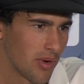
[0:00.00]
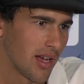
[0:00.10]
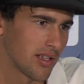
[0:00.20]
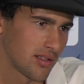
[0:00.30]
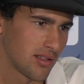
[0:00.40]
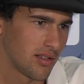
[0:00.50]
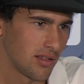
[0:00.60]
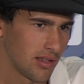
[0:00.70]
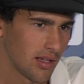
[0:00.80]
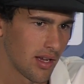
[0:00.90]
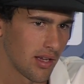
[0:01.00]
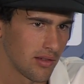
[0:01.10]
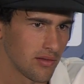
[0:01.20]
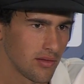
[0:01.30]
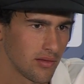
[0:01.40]
past uh,
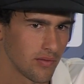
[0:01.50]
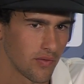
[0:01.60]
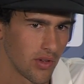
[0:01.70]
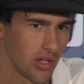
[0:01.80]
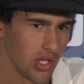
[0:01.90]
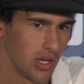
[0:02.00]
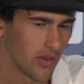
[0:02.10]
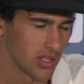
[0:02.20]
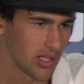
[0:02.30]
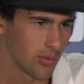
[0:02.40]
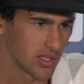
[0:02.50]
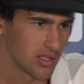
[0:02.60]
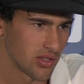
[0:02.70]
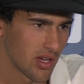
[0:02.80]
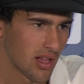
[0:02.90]
for University of
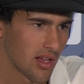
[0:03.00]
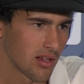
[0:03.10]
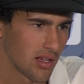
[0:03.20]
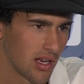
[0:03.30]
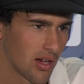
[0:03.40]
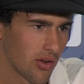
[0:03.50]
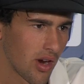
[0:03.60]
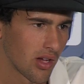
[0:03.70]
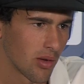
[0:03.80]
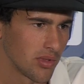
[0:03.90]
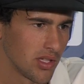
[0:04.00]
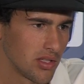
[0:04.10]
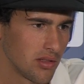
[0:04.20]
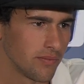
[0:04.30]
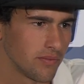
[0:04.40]
Western Australia in our grade
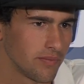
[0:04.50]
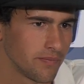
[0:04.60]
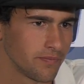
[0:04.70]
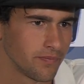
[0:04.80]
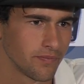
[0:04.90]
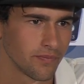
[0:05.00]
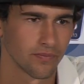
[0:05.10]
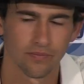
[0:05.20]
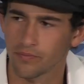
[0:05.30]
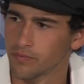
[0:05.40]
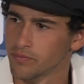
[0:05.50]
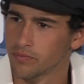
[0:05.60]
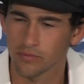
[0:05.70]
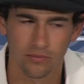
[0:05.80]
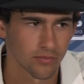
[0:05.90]
competition. Where were you
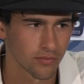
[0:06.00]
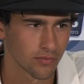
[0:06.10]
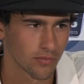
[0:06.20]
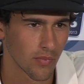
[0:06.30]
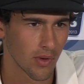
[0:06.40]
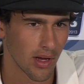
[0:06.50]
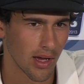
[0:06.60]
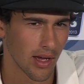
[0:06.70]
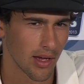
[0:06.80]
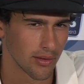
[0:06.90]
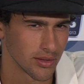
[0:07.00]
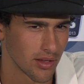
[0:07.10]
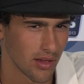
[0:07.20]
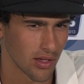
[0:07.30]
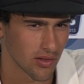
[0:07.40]
batting that day? Uh, I
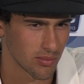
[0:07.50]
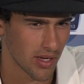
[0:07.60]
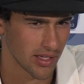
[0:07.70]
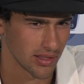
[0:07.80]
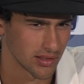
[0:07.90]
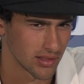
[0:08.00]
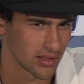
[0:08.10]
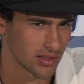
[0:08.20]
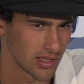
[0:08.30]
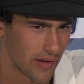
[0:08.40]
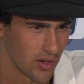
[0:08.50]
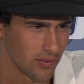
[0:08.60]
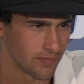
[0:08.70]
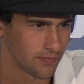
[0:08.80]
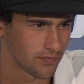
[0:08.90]
think I was batting seven.